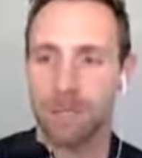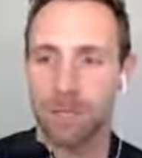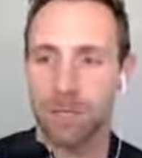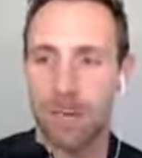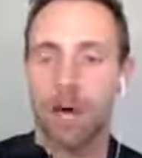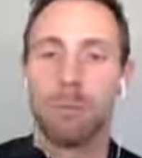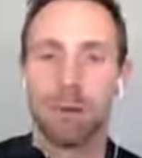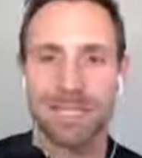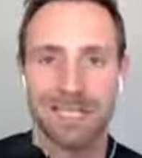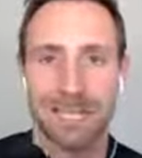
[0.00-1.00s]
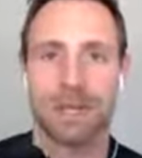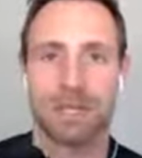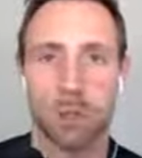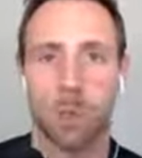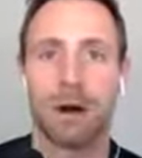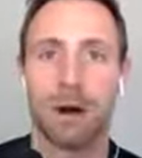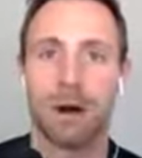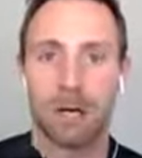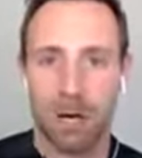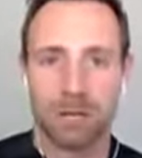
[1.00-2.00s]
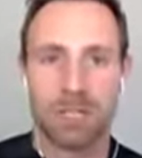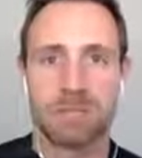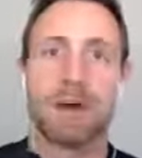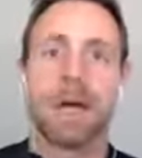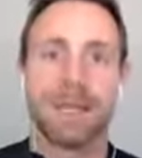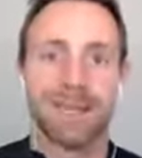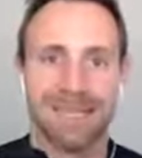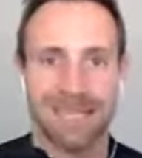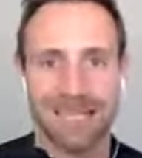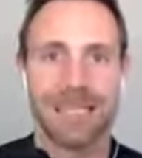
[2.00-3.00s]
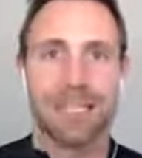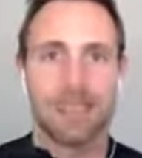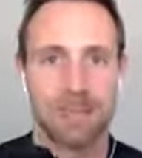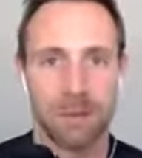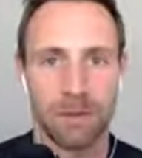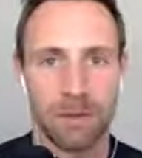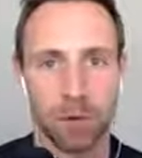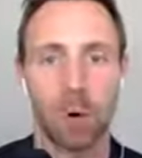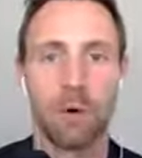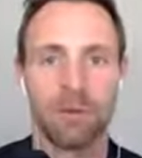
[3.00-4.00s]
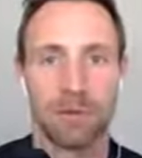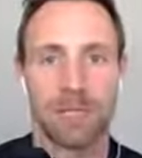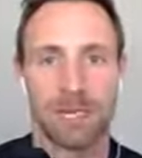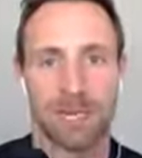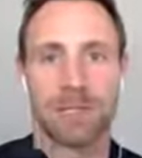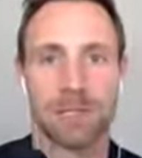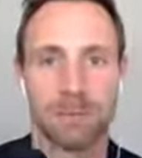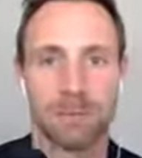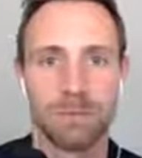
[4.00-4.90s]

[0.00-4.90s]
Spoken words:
to help us get to where our conscious mind sets the goal for us to get to.